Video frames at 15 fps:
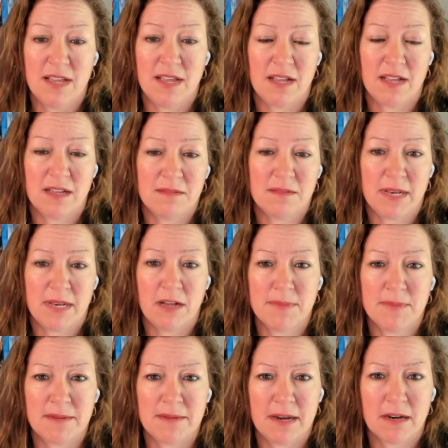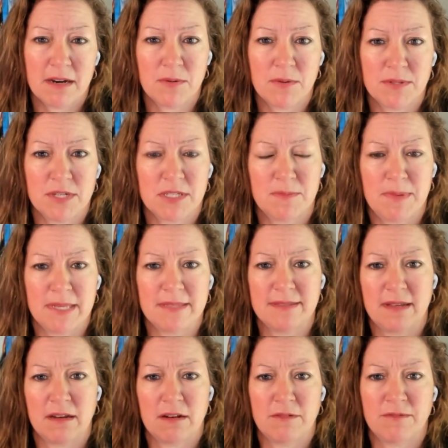at Homemade America, which is based
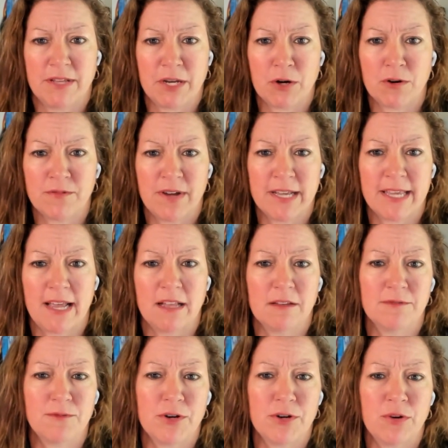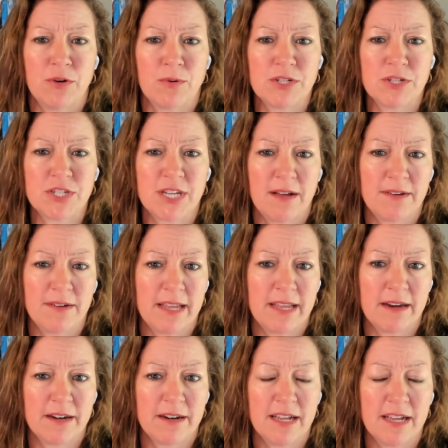out of like Irvine, California, Orange County
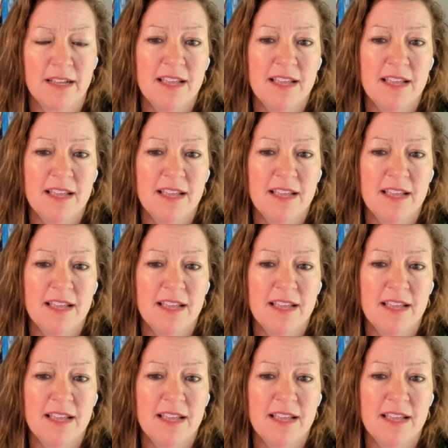area.